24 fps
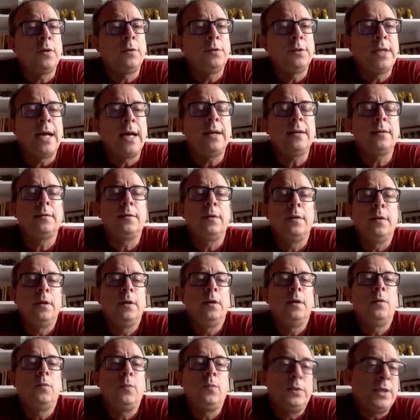on that,
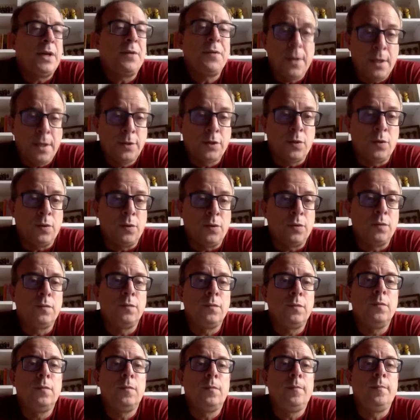which I think is good,
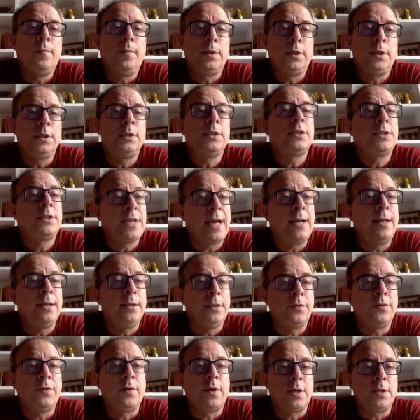but it's a
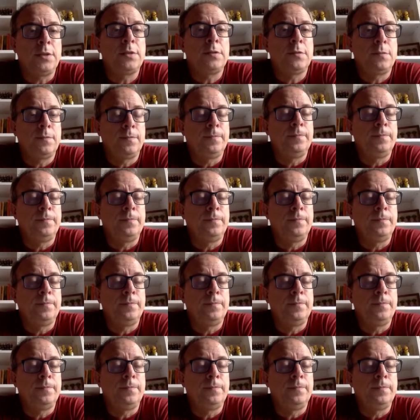challenge for us.